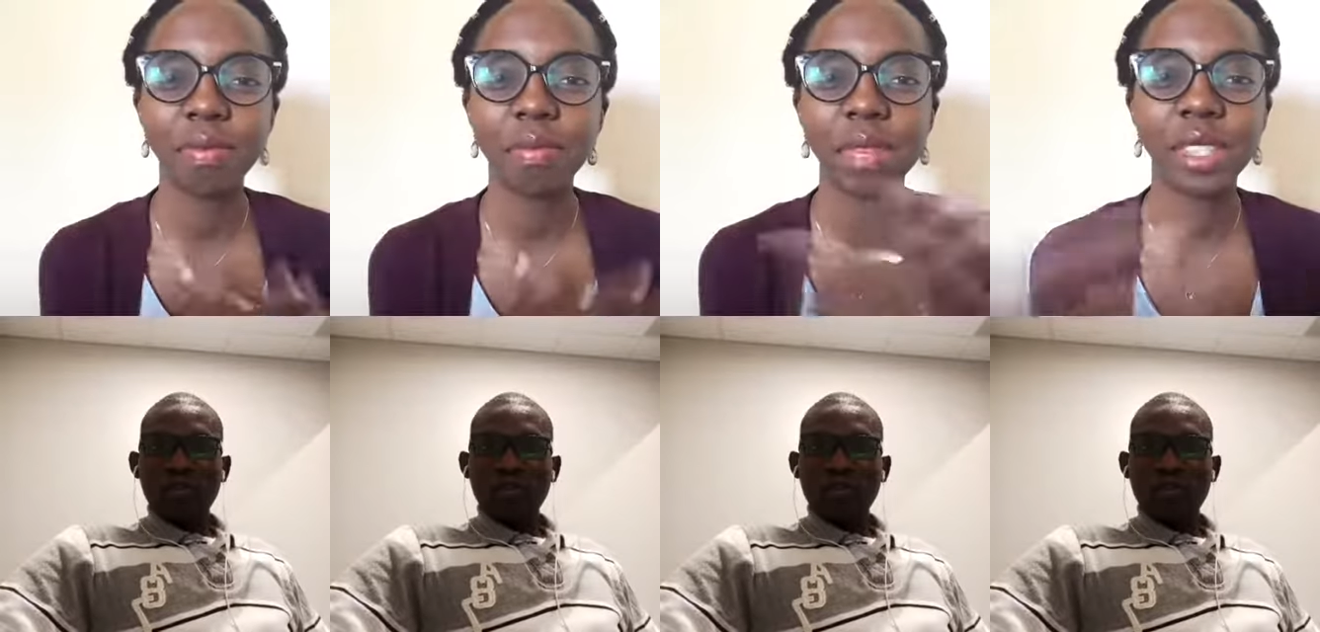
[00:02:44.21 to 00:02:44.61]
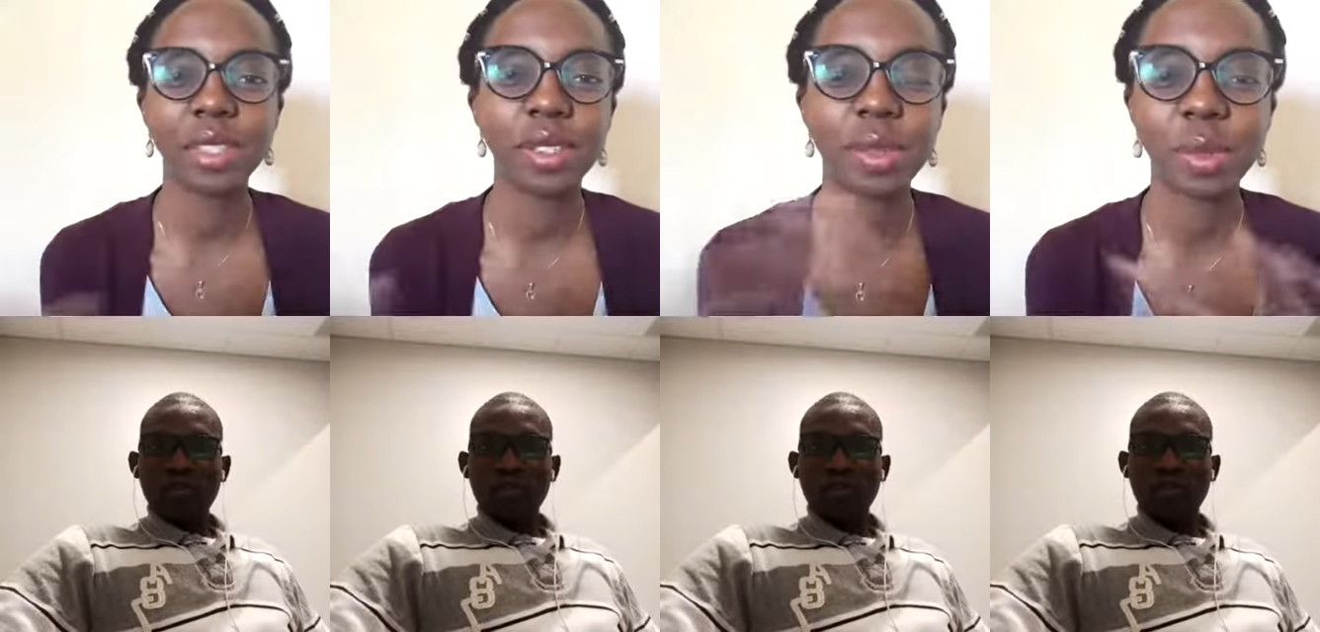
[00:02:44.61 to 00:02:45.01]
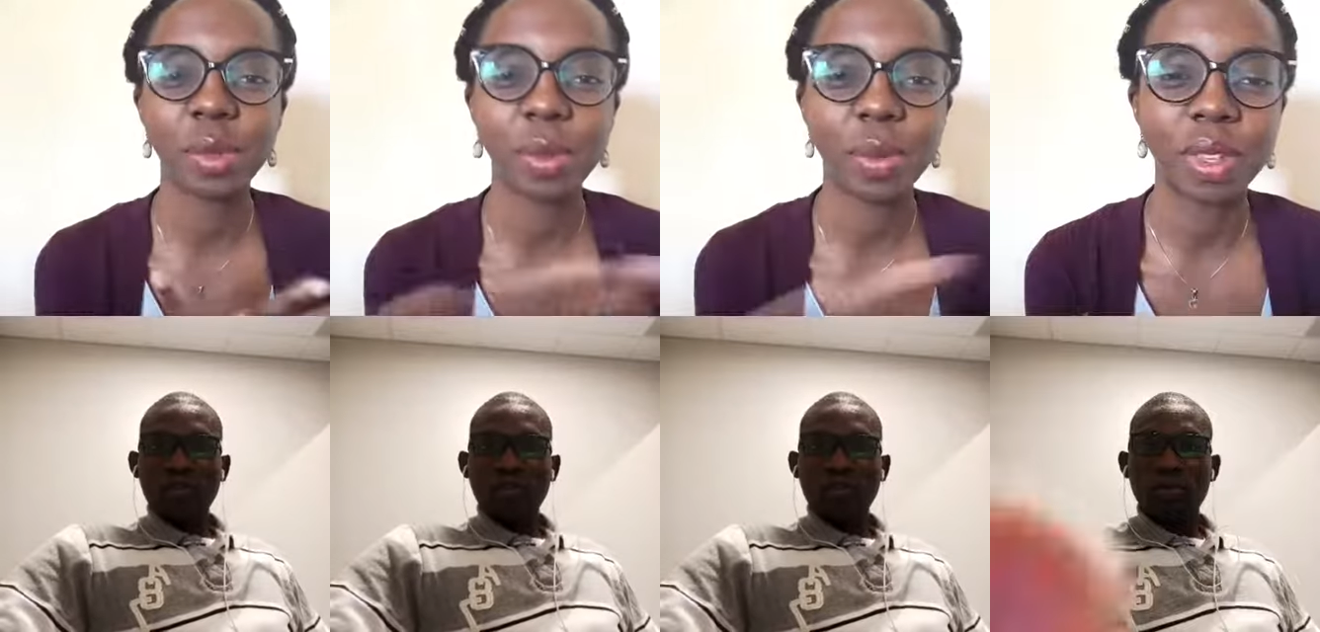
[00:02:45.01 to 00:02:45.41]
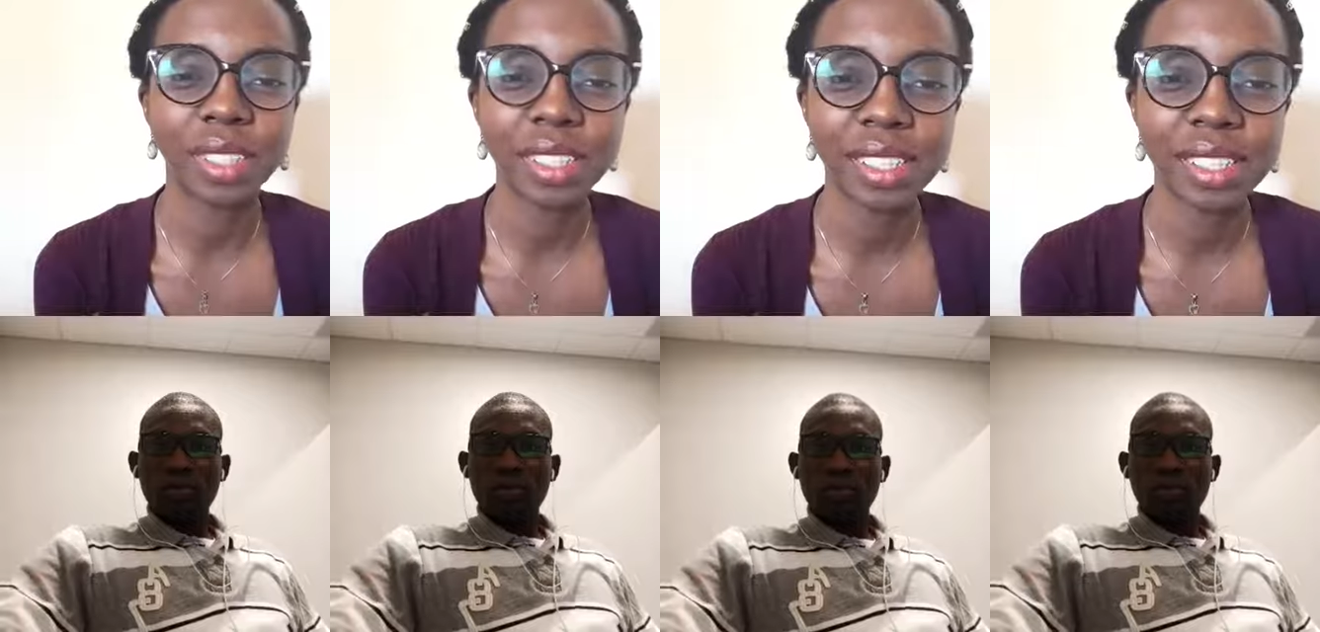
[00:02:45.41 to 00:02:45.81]
Speaker 1: met you
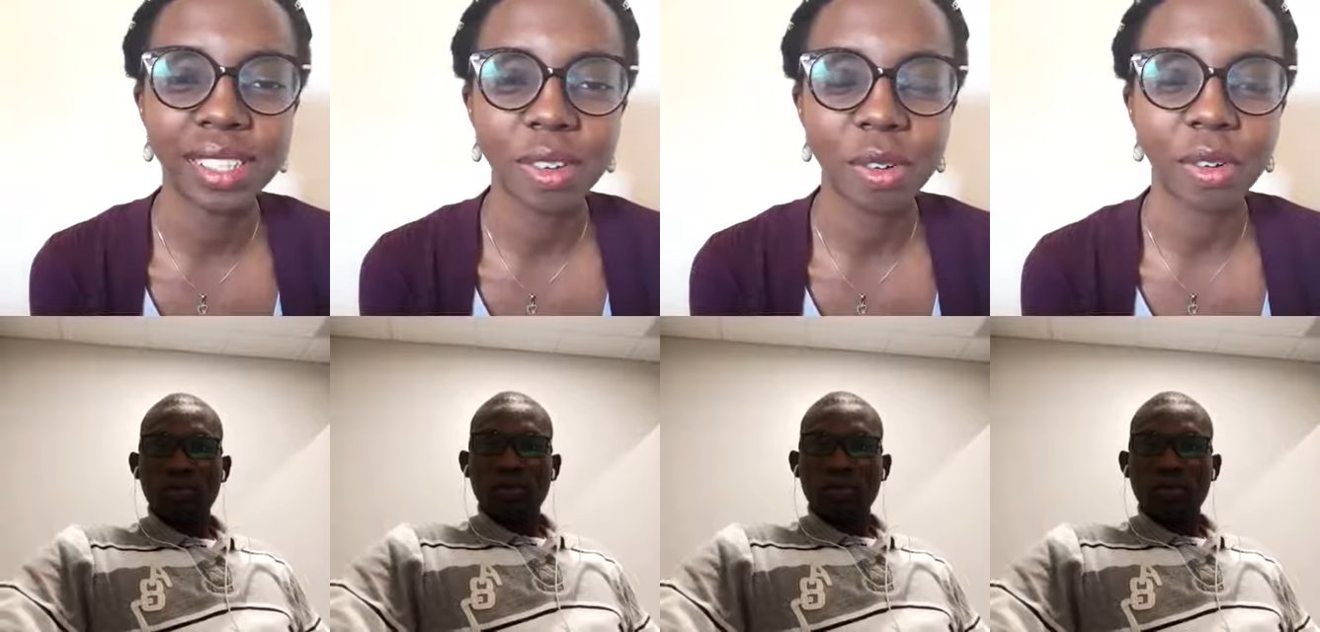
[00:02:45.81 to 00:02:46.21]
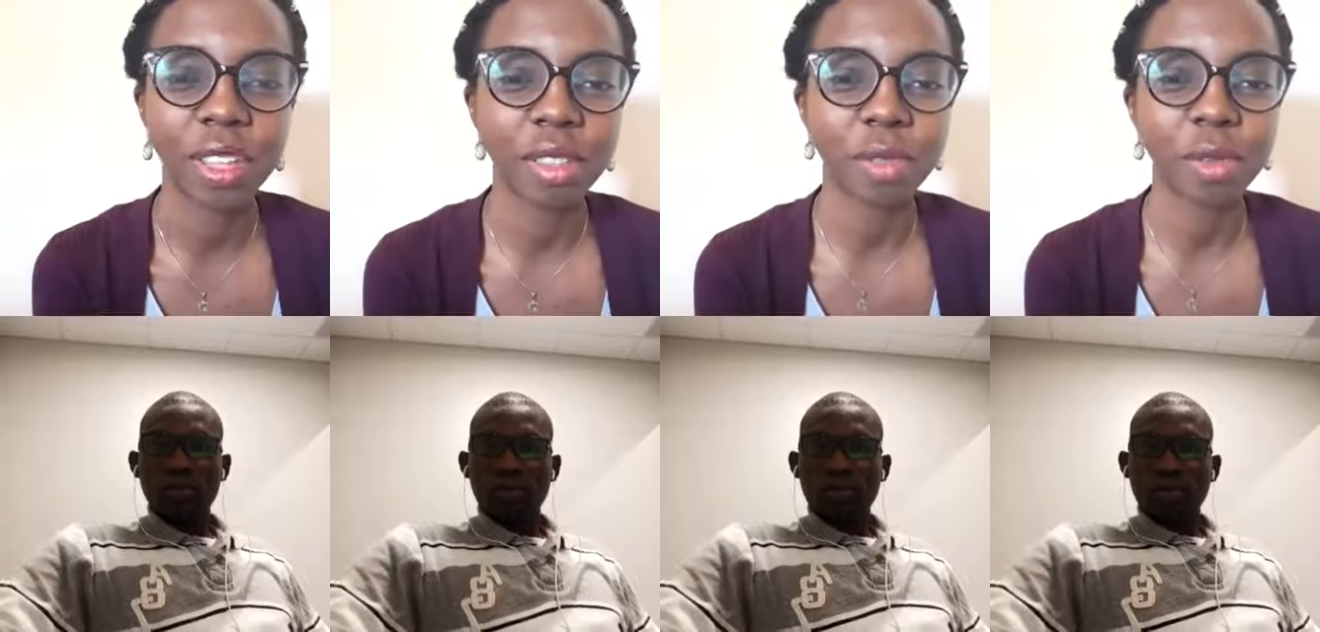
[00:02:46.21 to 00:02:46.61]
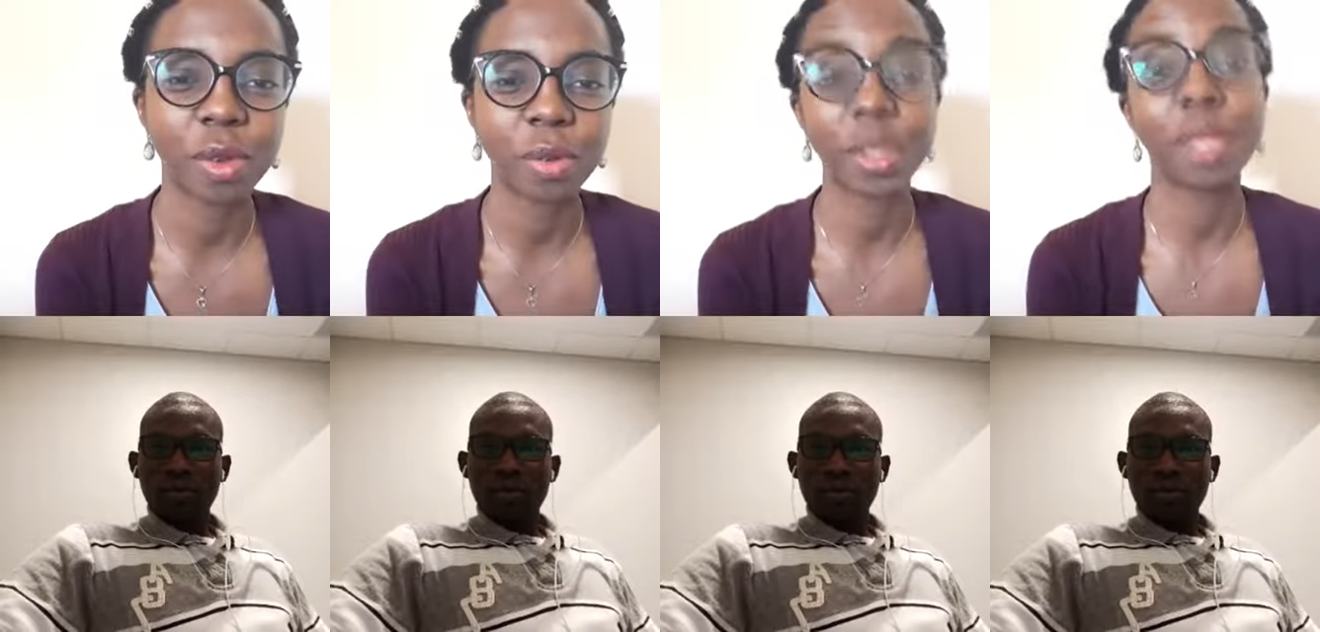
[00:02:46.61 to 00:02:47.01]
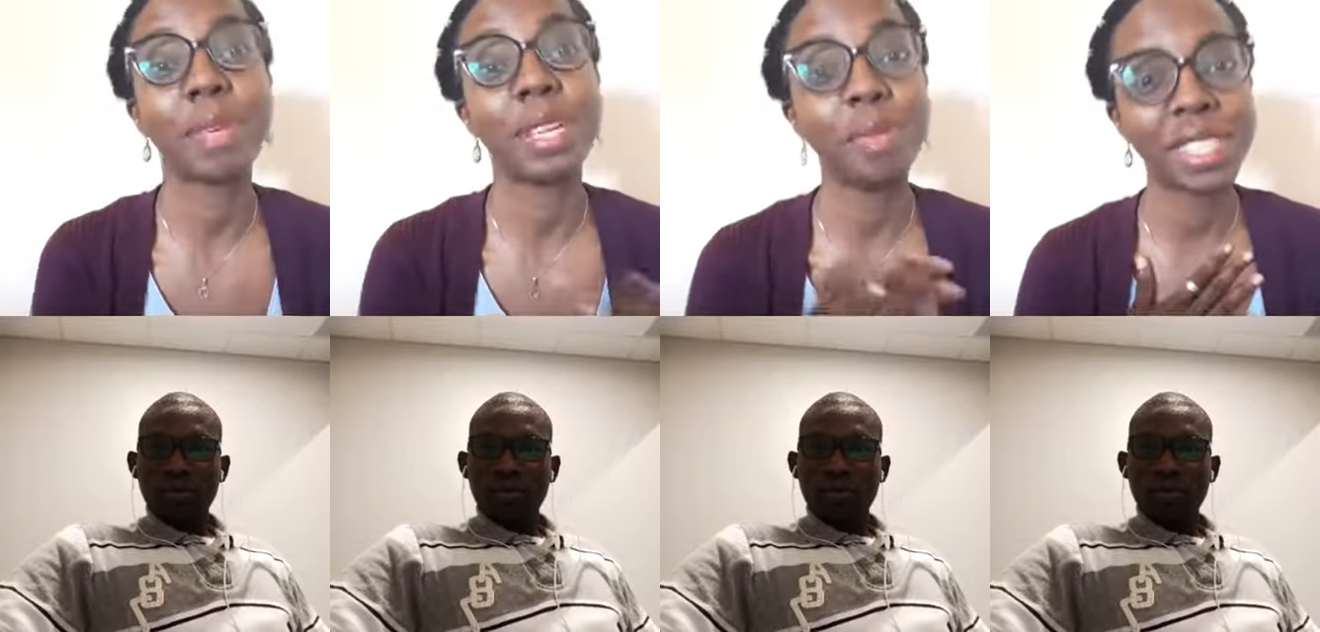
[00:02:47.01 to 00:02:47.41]
once over the phone, but my
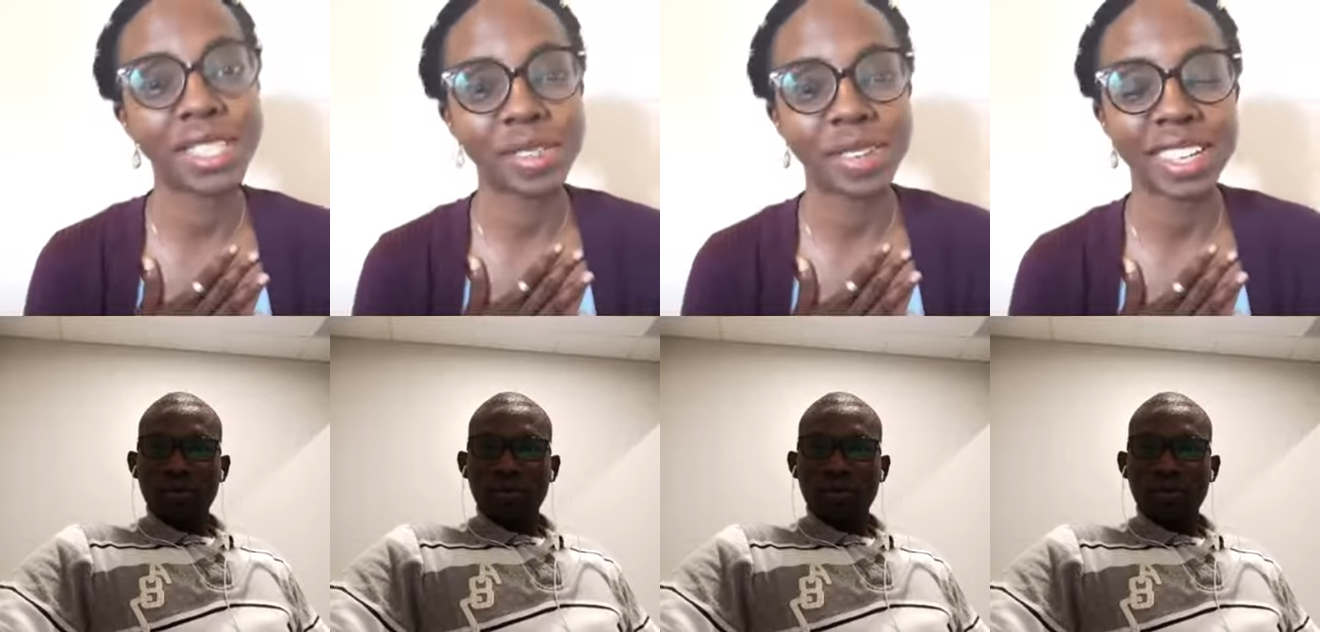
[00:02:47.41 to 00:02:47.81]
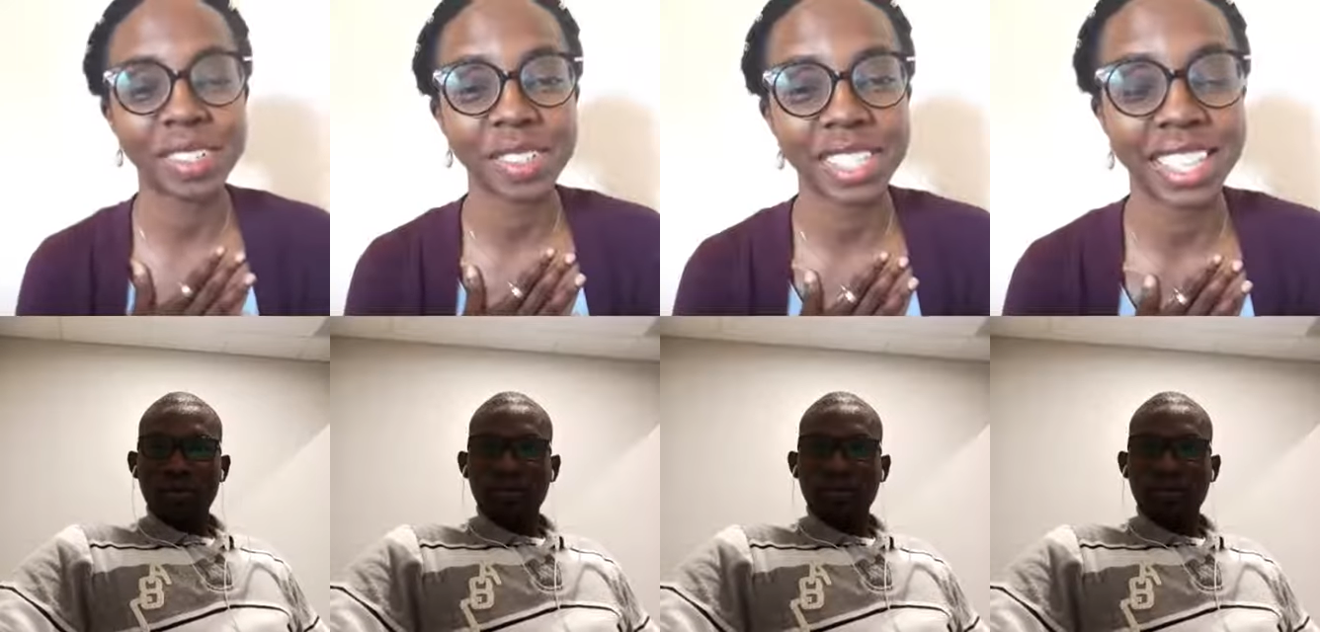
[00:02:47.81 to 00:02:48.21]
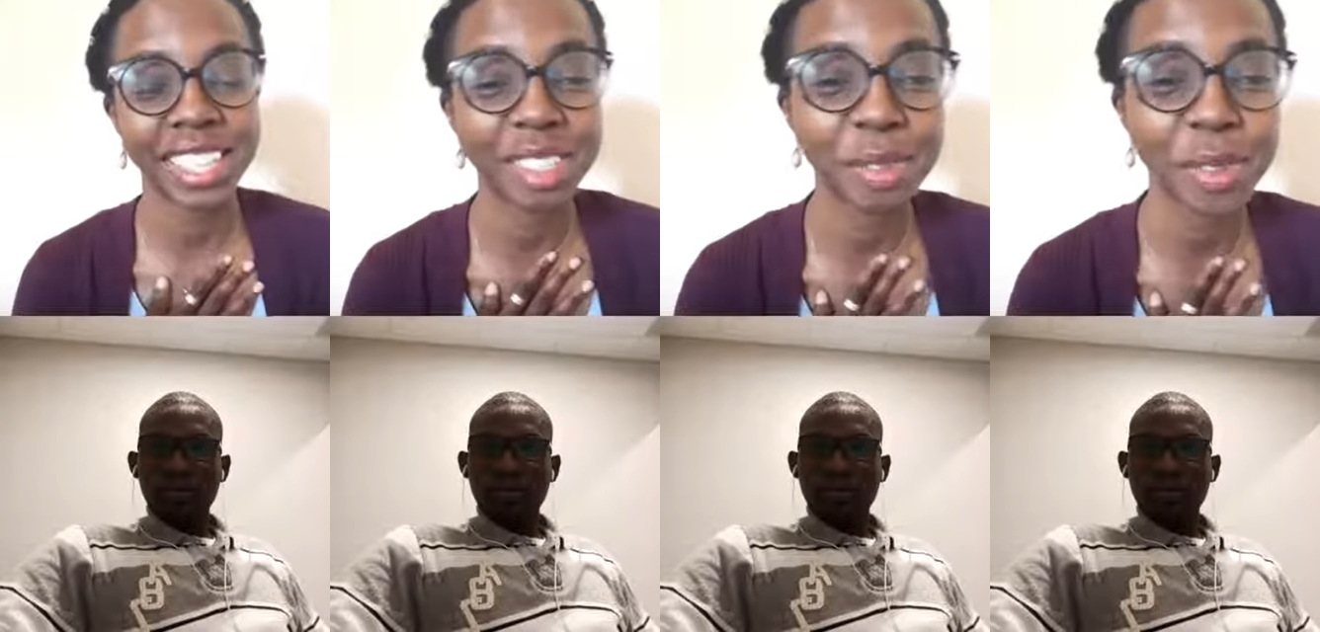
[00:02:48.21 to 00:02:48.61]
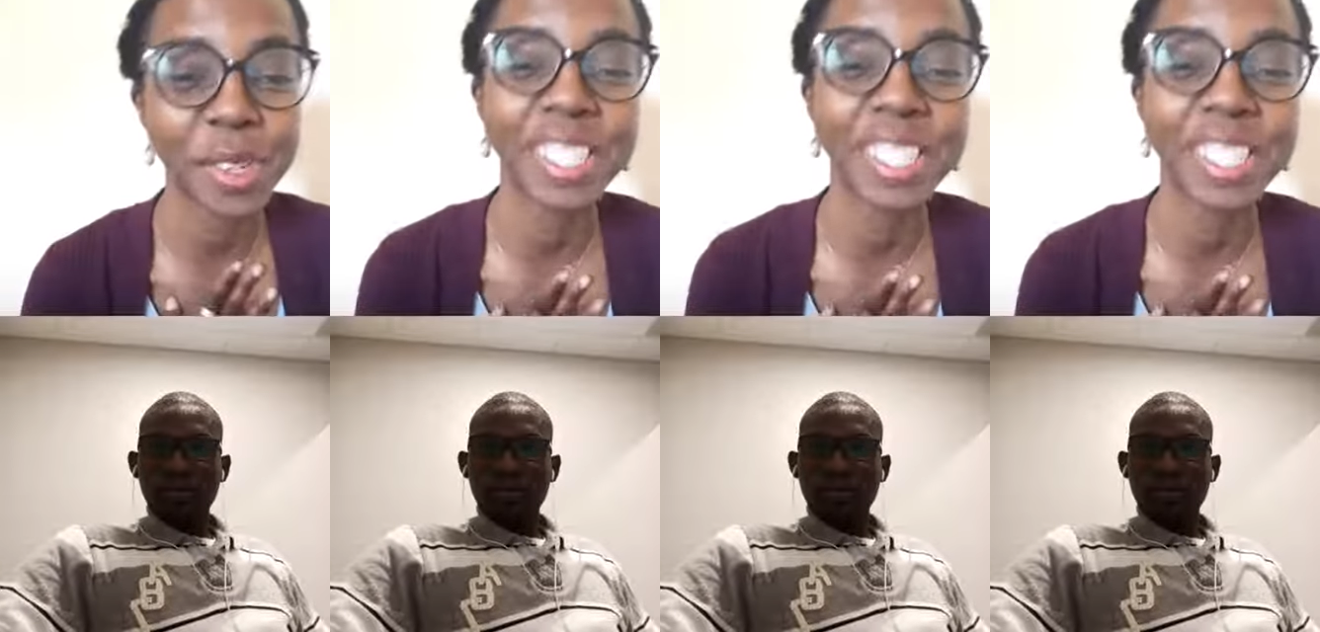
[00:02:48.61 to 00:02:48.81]
name is Itoha, just in case you forgot.